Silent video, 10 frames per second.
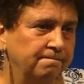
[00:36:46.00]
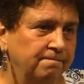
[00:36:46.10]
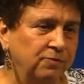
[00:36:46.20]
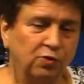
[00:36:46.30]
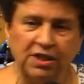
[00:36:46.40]

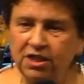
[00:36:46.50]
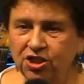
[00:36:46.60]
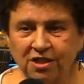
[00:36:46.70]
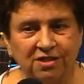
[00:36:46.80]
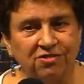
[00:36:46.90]

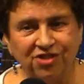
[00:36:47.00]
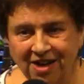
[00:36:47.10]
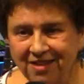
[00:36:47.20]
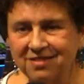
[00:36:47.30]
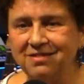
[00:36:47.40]
Religion is
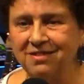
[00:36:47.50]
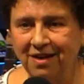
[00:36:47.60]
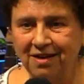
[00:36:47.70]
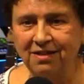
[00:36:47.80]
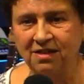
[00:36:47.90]
just
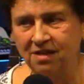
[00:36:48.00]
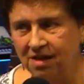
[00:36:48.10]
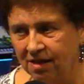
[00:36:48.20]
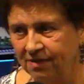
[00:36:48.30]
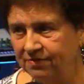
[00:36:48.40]
not
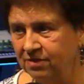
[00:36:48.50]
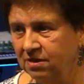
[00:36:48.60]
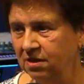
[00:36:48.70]
enough.